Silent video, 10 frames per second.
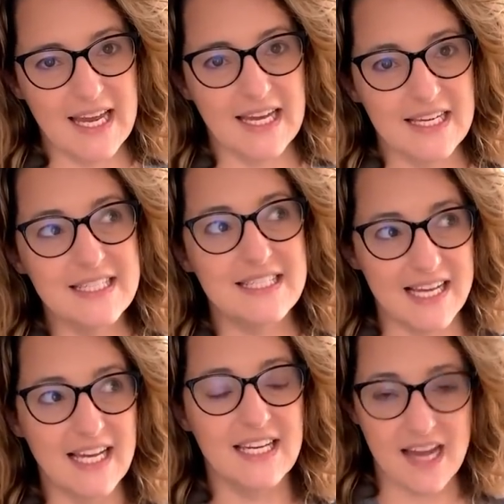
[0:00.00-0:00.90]
is
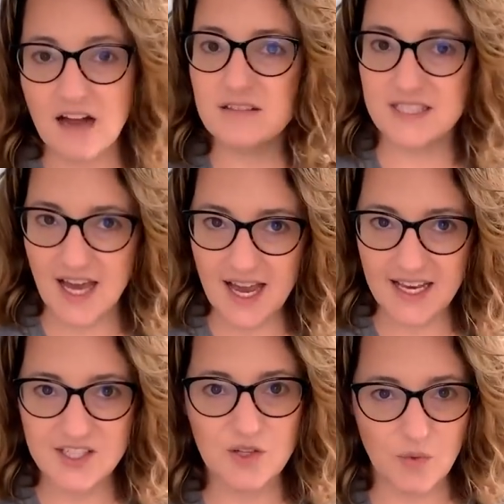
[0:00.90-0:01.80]
standing
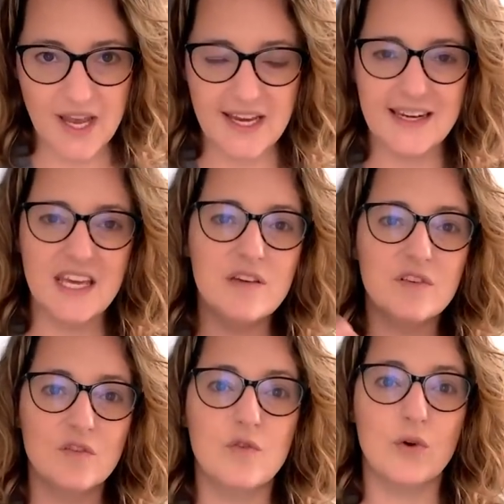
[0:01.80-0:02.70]
outside to wait,
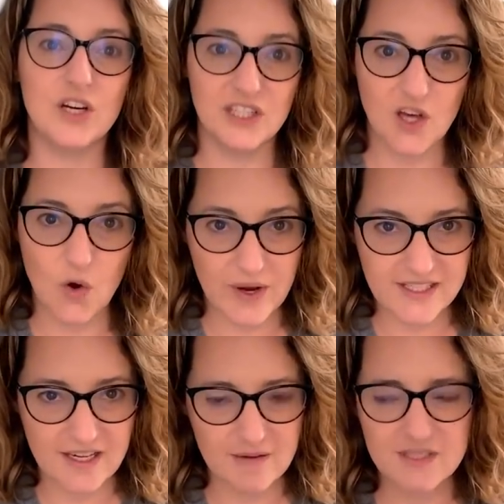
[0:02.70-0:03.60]
even for low
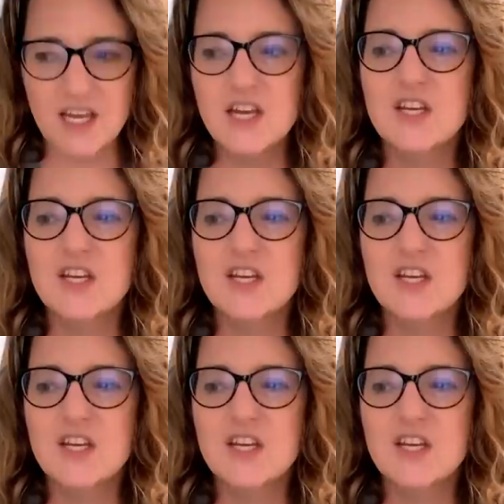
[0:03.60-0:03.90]
wait times.